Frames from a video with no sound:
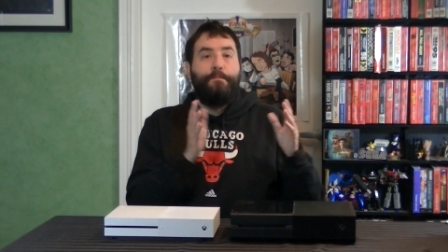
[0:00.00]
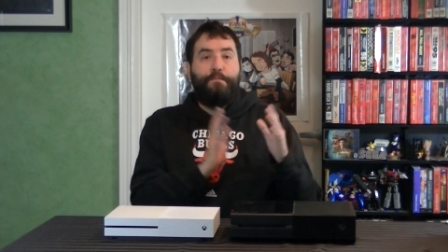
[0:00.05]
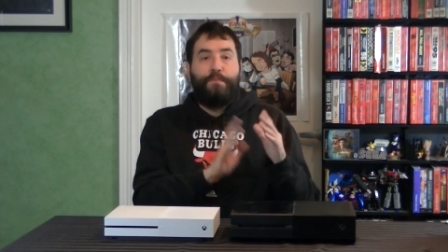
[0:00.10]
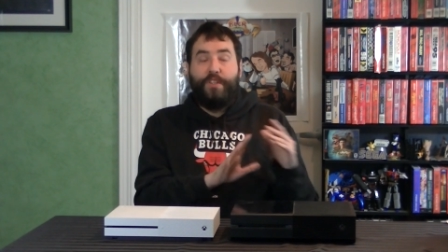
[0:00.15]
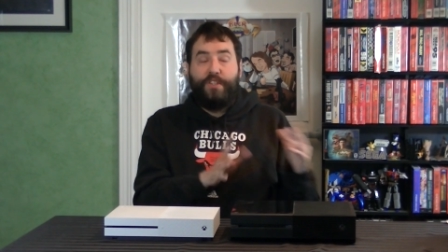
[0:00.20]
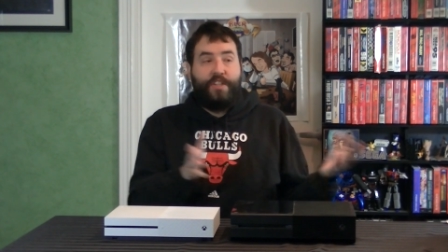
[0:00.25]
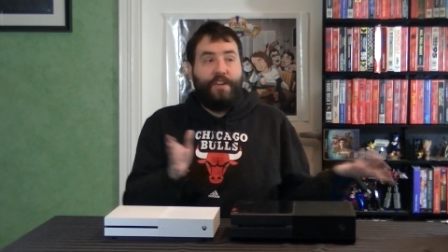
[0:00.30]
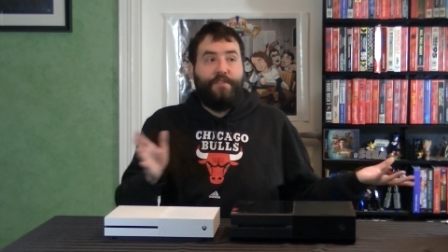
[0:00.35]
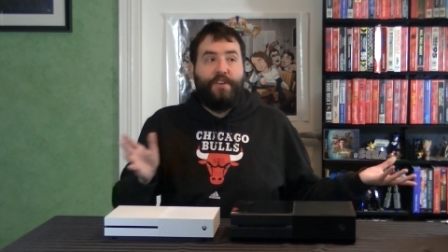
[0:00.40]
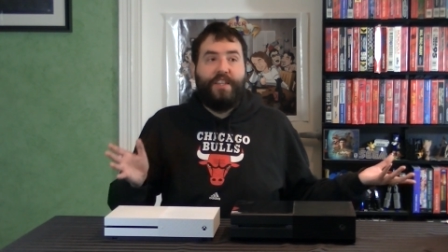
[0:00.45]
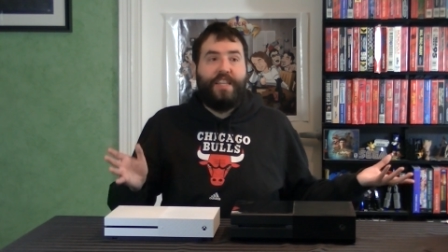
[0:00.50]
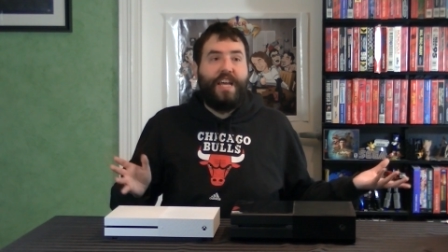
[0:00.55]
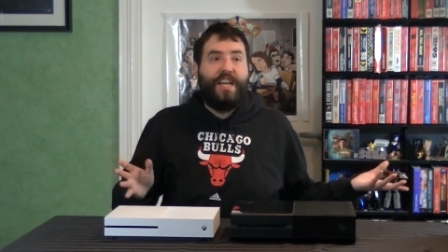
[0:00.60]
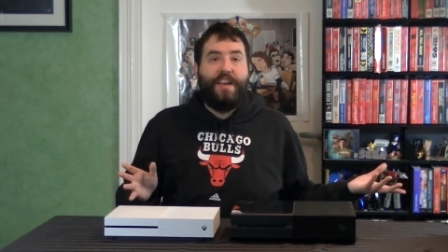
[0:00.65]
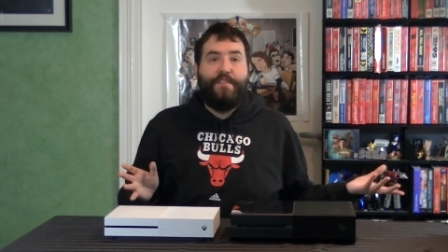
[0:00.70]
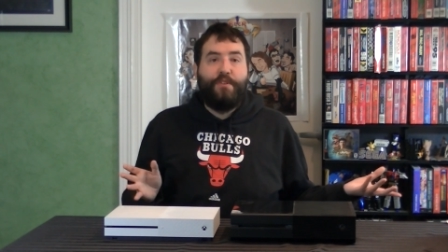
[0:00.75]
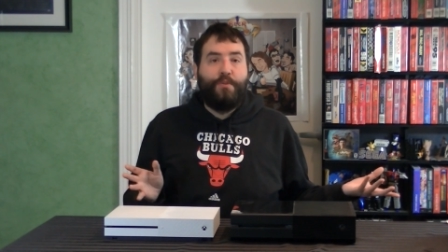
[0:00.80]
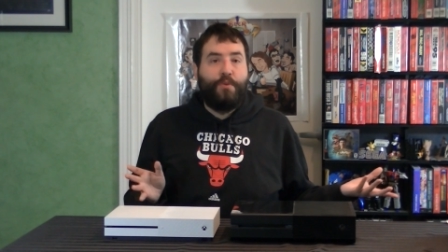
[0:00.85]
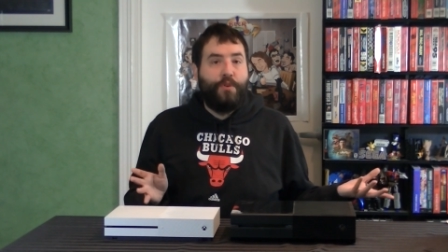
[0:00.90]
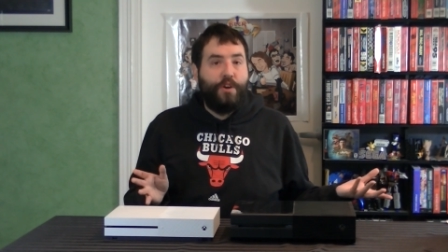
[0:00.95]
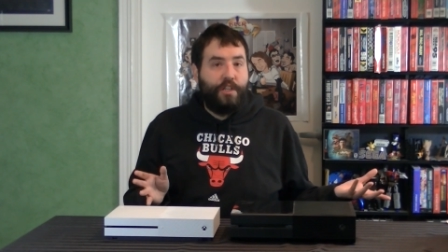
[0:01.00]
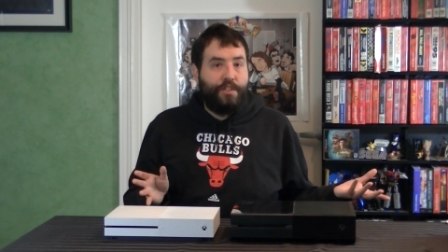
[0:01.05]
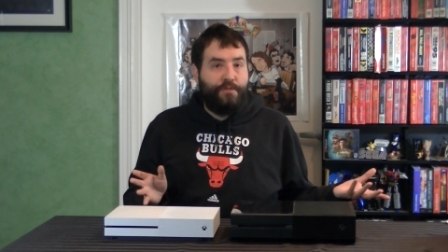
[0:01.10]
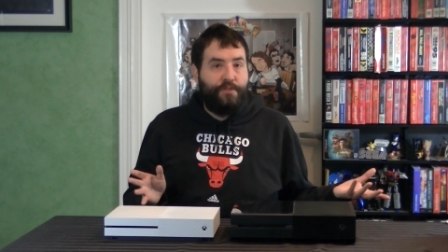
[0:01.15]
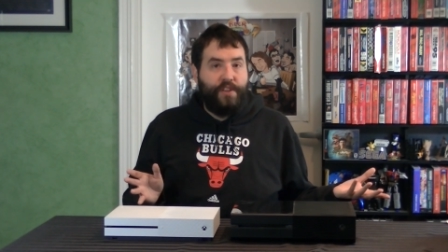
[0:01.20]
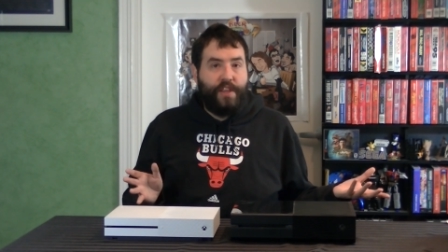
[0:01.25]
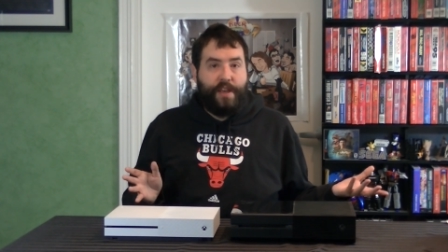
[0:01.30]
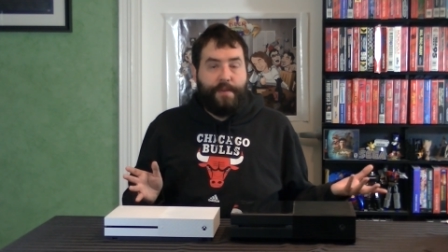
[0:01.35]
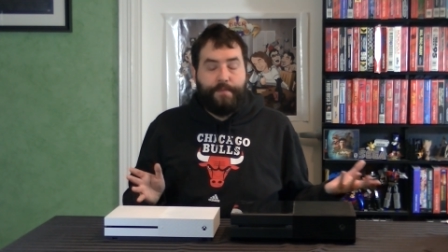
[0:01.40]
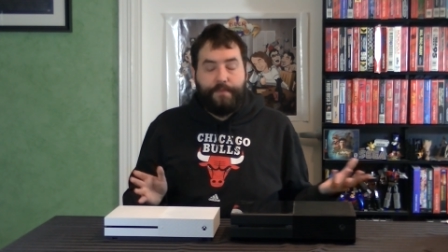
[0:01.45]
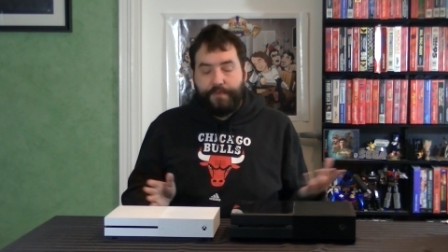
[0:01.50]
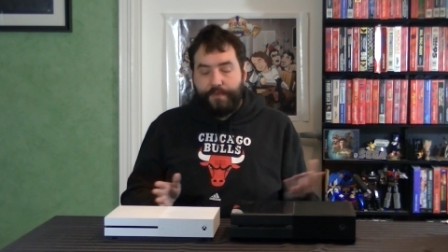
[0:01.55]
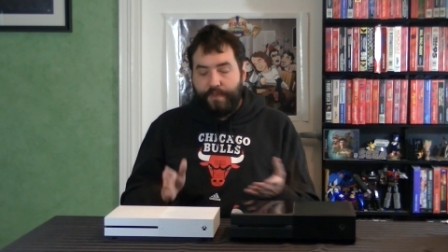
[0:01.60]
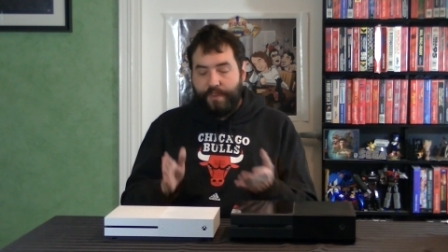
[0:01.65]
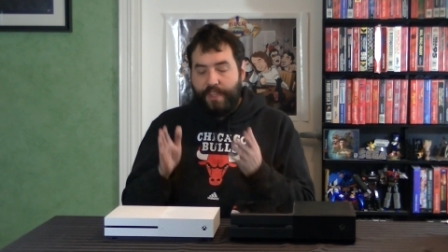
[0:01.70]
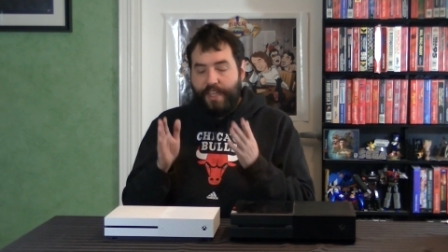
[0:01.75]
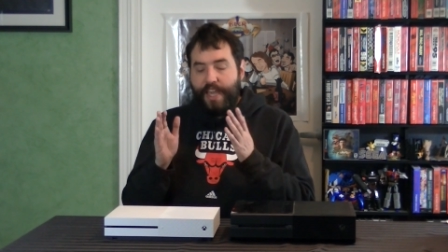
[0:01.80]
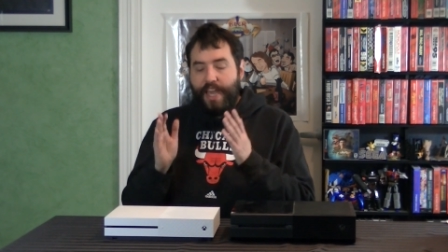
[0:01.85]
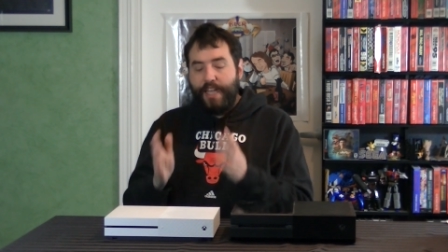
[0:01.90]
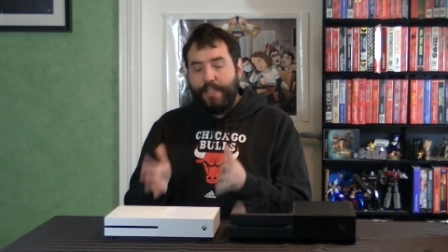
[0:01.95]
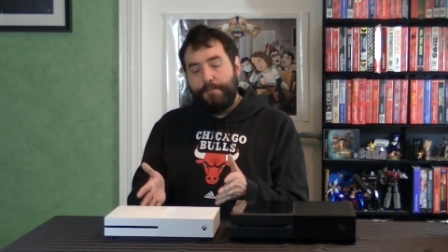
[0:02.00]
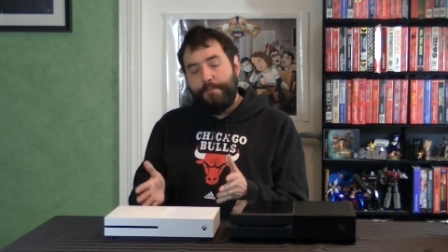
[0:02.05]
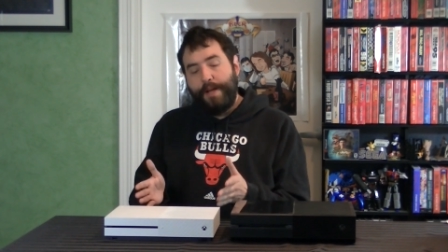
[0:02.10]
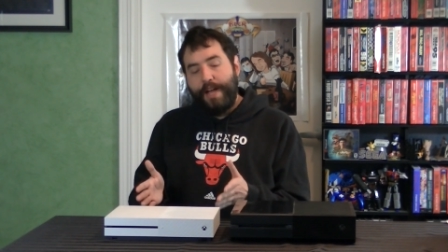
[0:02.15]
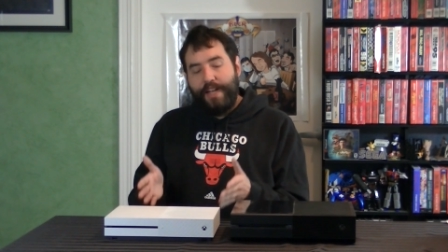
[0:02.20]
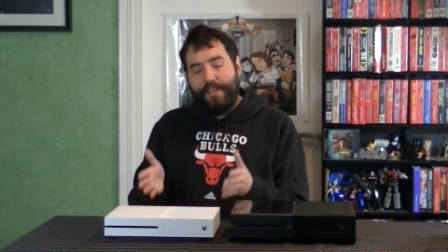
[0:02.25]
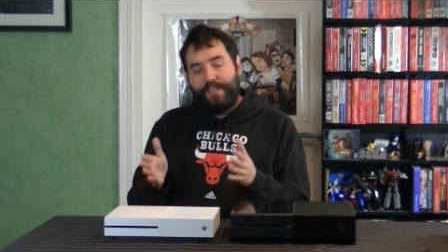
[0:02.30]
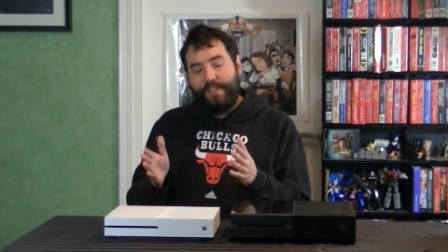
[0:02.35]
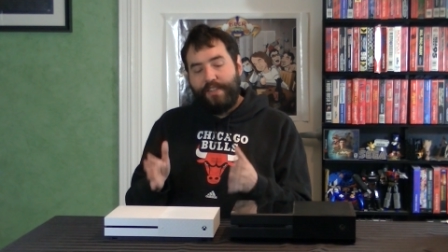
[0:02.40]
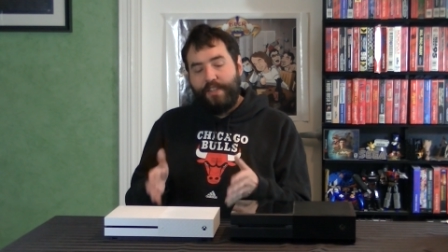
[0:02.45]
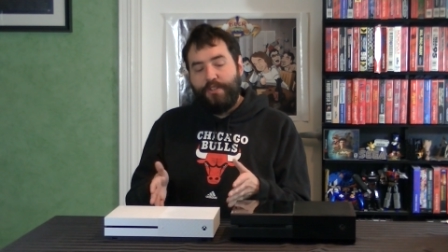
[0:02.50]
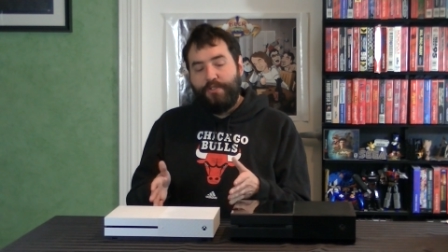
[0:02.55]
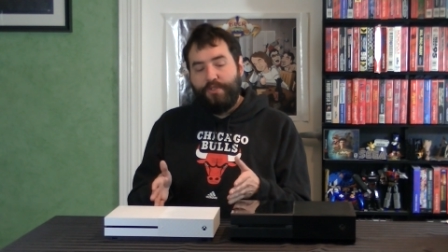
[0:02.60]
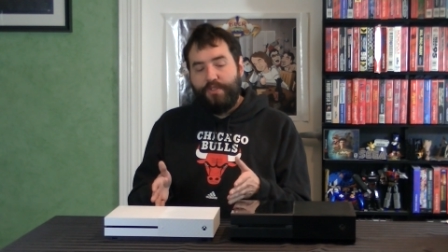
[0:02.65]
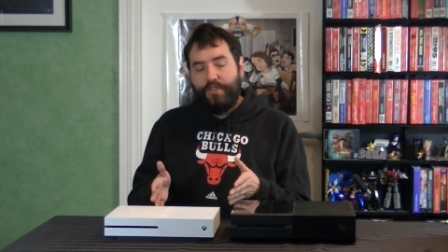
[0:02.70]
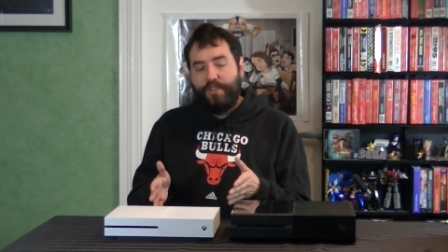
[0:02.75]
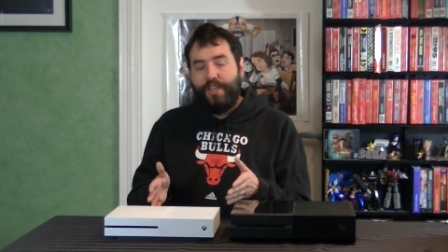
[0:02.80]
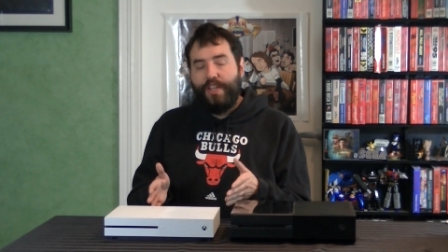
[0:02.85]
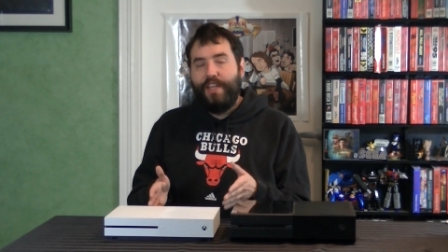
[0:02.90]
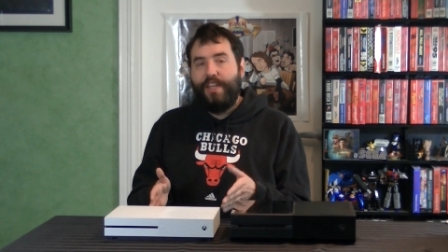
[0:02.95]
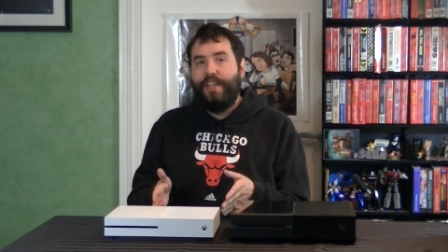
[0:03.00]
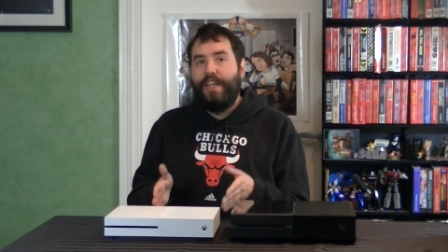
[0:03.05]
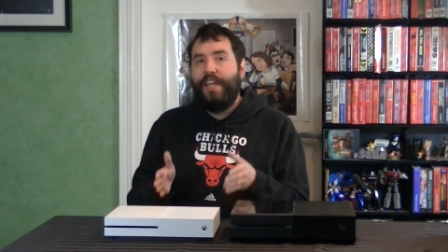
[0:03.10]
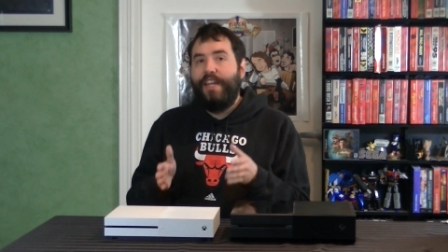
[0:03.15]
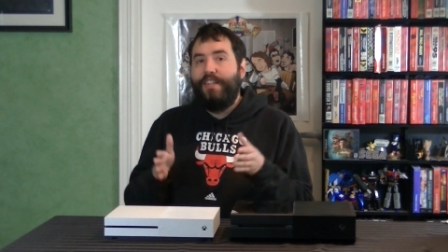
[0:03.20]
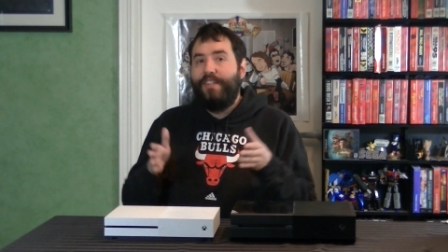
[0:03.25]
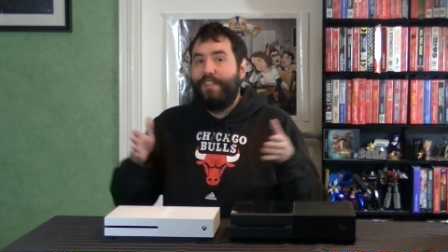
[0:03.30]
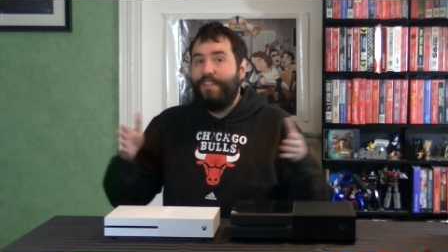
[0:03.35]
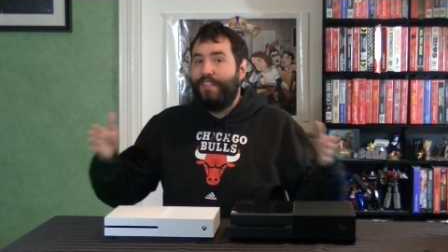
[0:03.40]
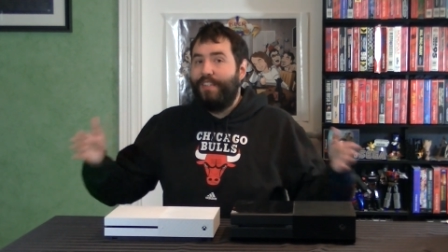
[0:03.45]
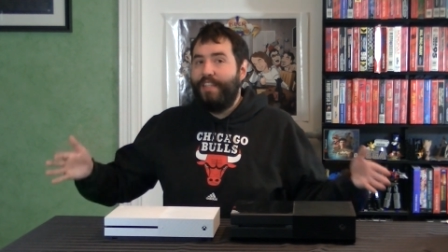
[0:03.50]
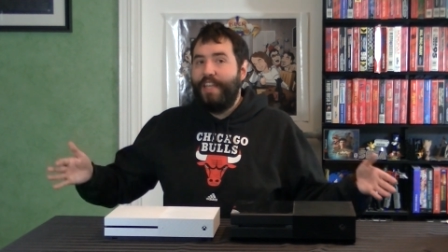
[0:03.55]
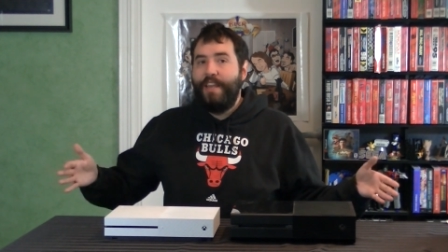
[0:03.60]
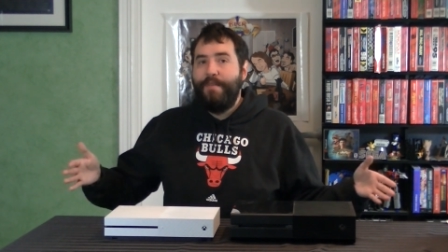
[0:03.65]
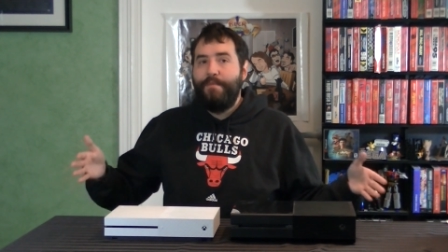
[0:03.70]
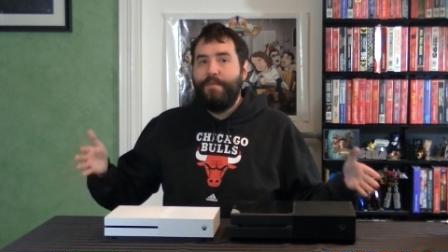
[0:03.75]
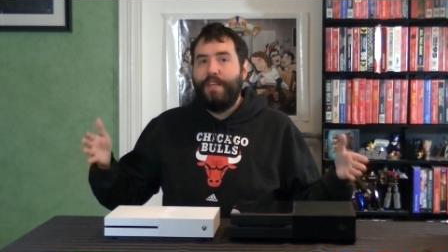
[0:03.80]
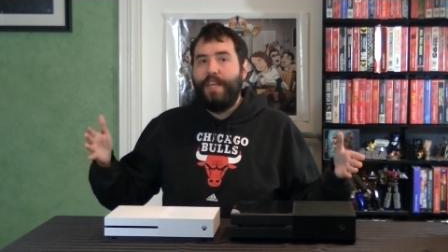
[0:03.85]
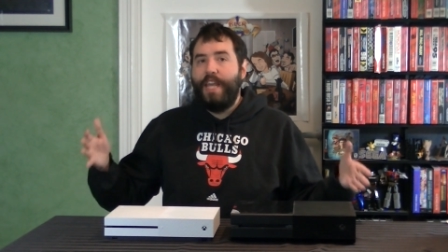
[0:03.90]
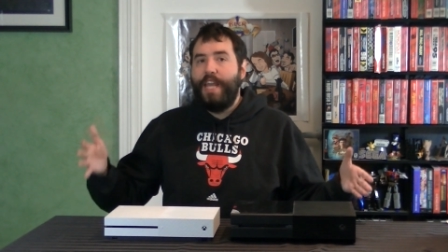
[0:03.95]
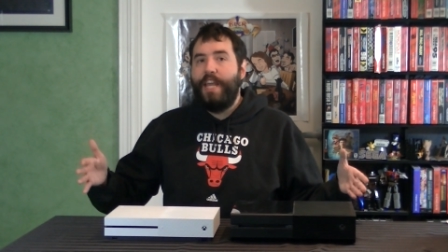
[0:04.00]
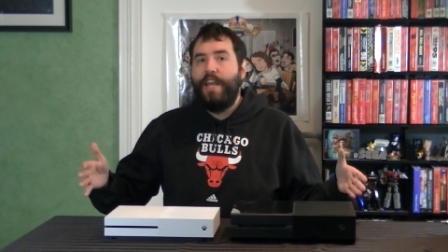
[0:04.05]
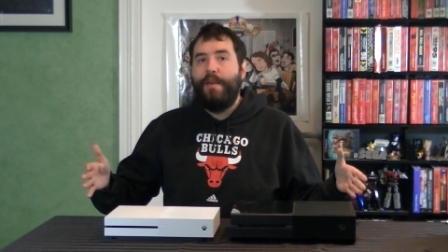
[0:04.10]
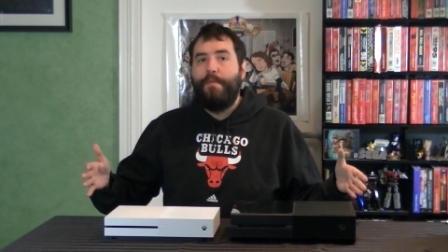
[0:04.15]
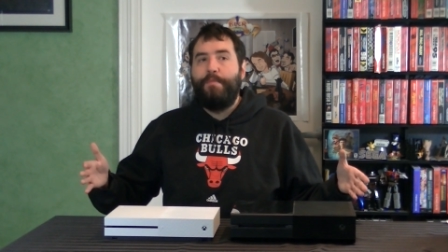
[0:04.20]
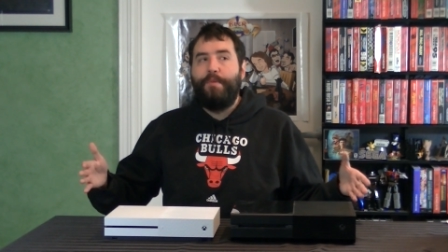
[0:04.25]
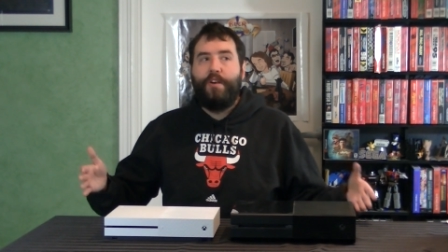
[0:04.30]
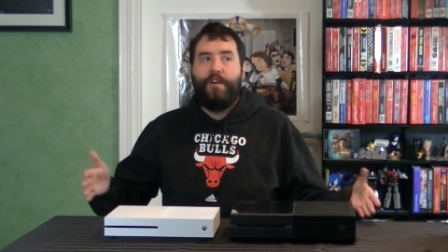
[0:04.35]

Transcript: But stuff like that never works for them. The Xbox is interesting in that it's the same camp